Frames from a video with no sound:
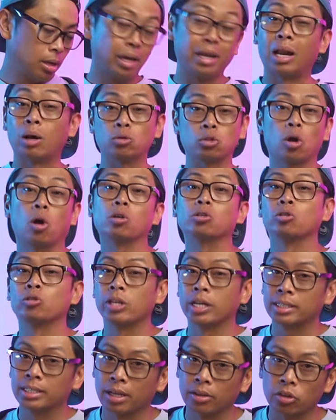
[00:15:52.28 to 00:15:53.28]
And I was also
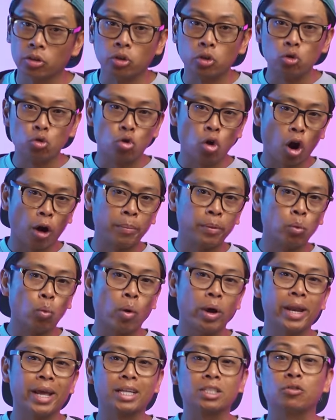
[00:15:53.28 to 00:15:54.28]
testing out the new Carbon
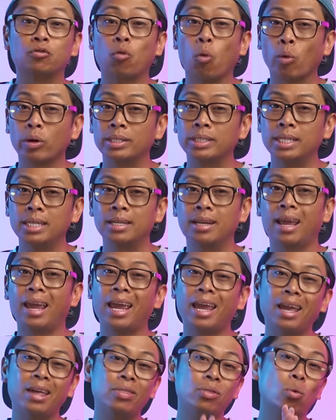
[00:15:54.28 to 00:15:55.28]
1X14
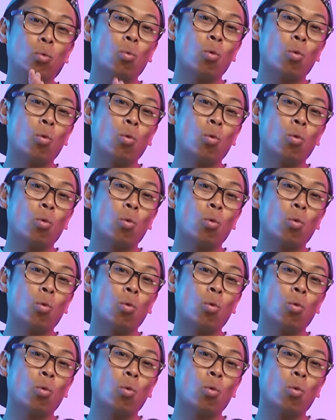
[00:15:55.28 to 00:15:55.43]
and the